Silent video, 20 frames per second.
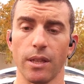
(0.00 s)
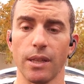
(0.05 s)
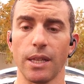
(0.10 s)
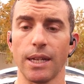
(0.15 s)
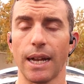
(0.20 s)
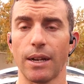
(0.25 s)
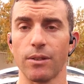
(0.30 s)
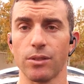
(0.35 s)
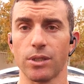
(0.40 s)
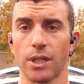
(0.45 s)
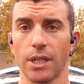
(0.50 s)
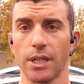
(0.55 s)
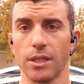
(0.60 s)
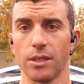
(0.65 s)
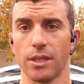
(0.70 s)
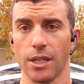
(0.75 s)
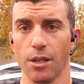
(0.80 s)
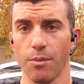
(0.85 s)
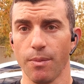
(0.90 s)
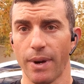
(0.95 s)
the
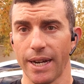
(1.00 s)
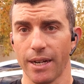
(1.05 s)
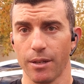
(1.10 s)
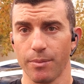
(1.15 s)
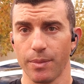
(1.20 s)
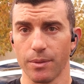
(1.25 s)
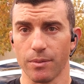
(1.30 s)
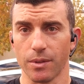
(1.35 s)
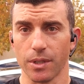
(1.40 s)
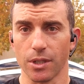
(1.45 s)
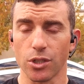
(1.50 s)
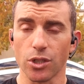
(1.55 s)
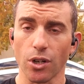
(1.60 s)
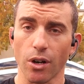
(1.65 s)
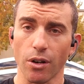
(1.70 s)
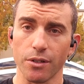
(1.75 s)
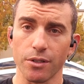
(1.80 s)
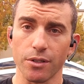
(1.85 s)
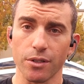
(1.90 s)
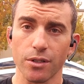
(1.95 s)
downsides that you might not be able to
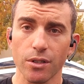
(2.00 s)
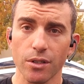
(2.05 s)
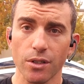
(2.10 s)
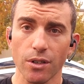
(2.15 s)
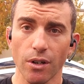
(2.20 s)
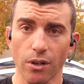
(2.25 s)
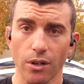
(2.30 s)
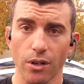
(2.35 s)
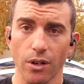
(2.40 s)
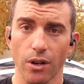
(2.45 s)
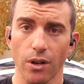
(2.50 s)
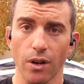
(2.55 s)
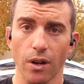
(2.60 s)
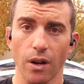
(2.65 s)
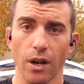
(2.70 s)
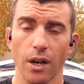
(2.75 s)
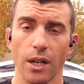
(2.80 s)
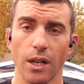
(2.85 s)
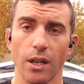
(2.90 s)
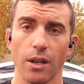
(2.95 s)
charge your
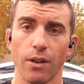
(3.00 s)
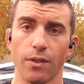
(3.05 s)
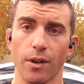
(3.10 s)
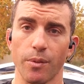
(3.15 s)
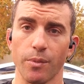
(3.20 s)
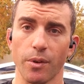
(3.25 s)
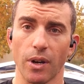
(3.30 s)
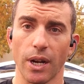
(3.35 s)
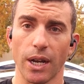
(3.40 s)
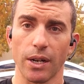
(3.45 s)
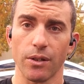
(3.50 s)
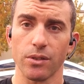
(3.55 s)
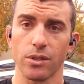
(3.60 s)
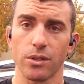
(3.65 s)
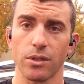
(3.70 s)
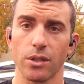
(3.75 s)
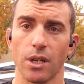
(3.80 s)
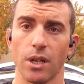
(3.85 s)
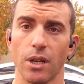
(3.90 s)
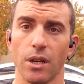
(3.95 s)
car from your
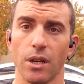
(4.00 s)
house.